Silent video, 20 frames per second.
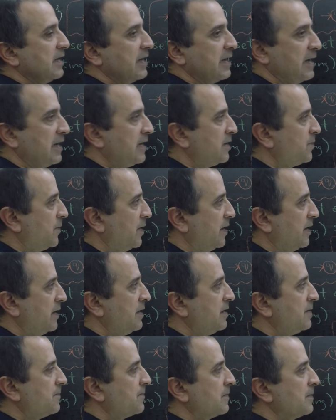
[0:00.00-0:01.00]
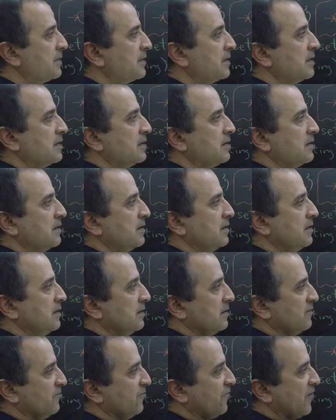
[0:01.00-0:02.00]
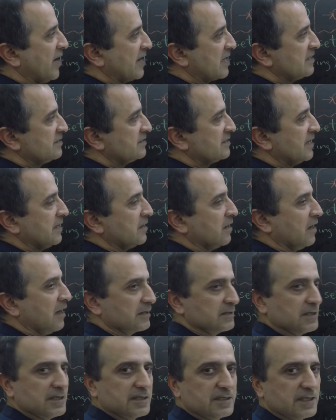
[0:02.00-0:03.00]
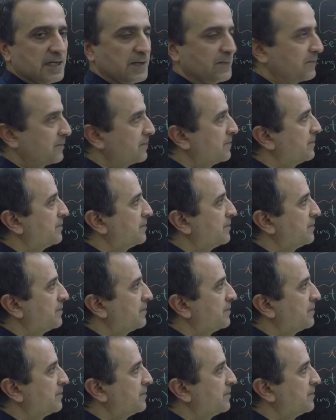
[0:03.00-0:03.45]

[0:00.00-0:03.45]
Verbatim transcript: and my final state are the same.